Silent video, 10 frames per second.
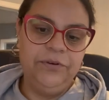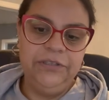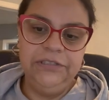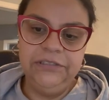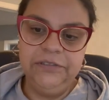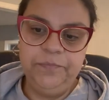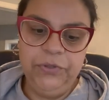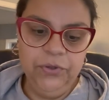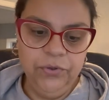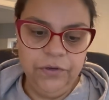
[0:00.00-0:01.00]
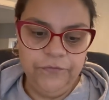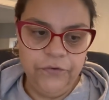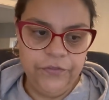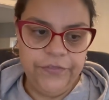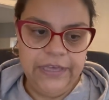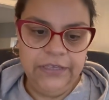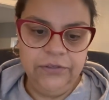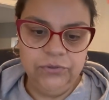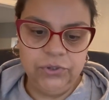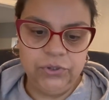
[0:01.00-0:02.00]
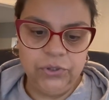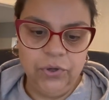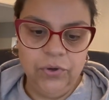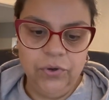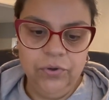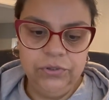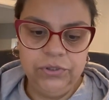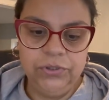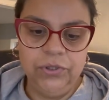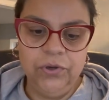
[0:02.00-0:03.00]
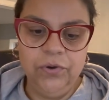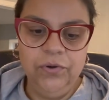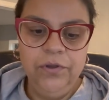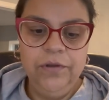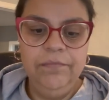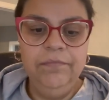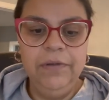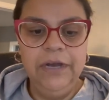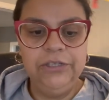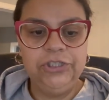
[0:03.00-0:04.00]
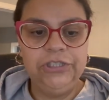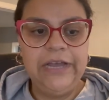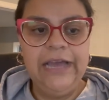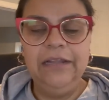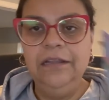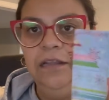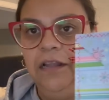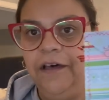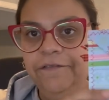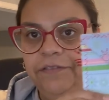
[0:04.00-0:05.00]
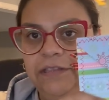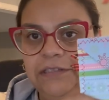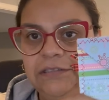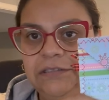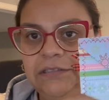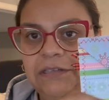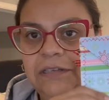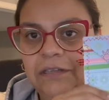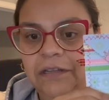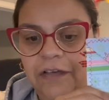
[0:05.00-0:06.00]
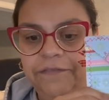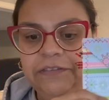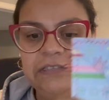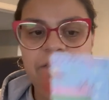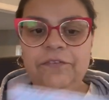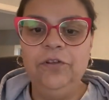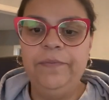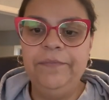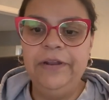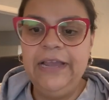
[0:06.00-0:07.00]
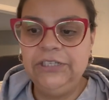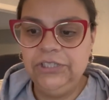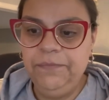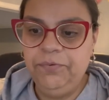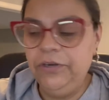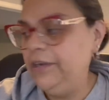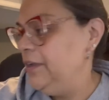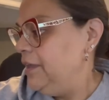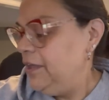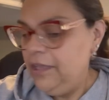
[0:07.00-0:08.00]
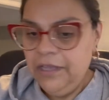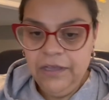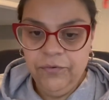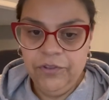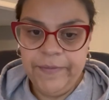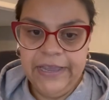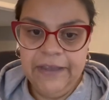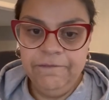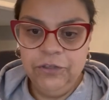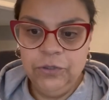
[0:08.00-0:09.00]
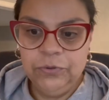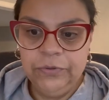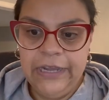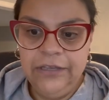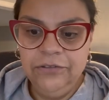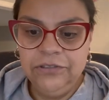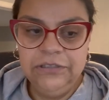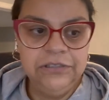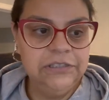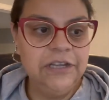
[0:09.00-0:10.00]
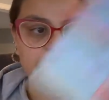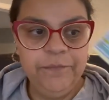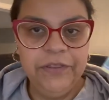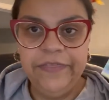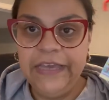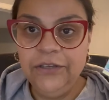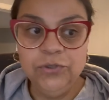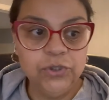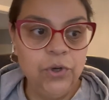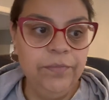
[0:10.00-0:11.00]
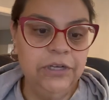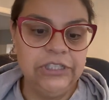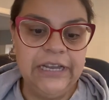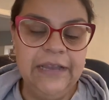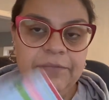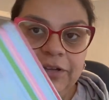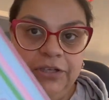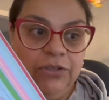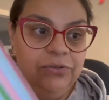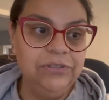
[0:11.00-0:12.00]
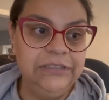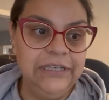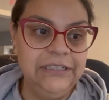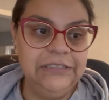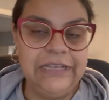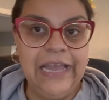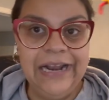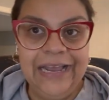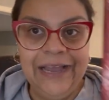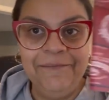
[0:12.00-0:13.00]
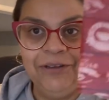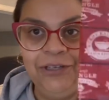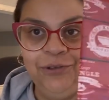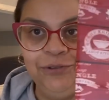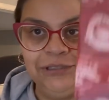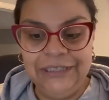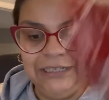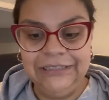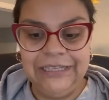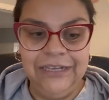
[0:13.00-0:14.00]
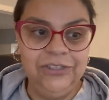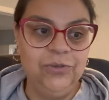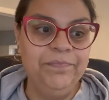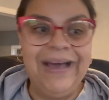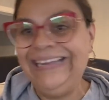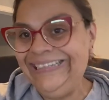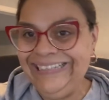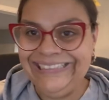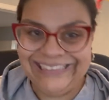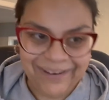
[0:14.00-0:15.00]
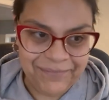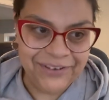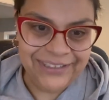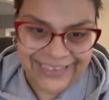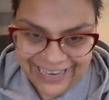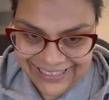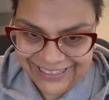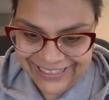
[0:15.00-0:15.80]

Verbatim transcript: this is beautiful. Thank you so, so much. I love this. Love this envelope. I'm going to actually put it with my envelopes when I use the stuff. But thank you so much. I am going to use this and I am going to use this into my December daily,